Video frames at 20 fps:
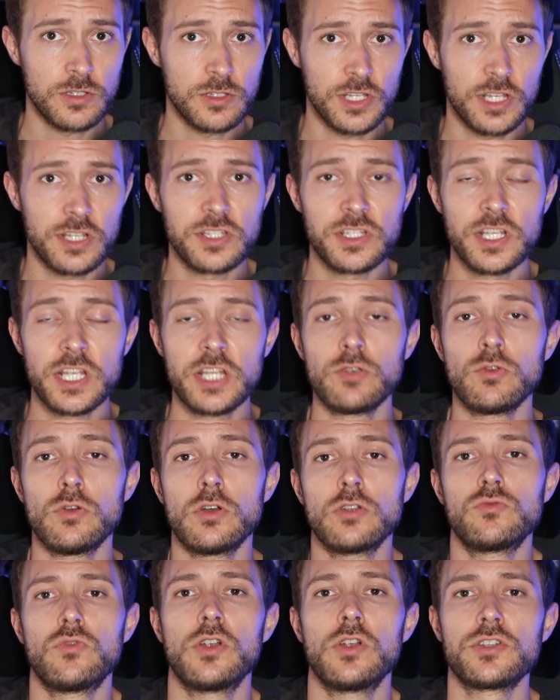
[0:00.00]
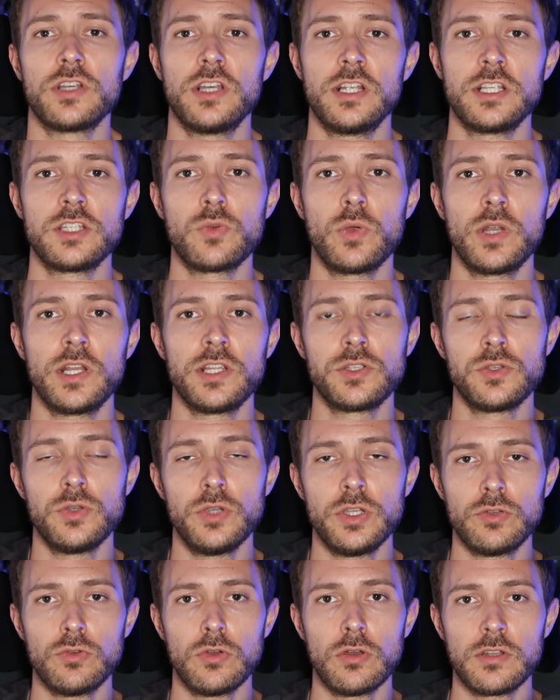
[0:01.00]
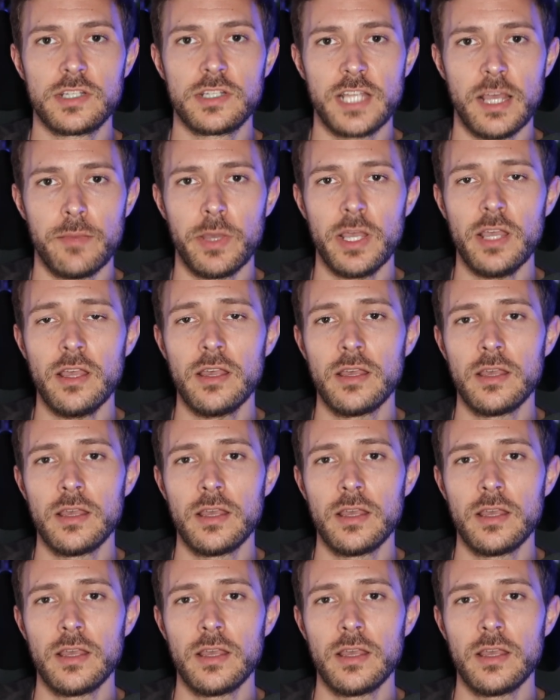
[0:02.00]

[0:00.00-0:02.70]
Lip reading: 16-year-old Roger and 22-year-old Debbie.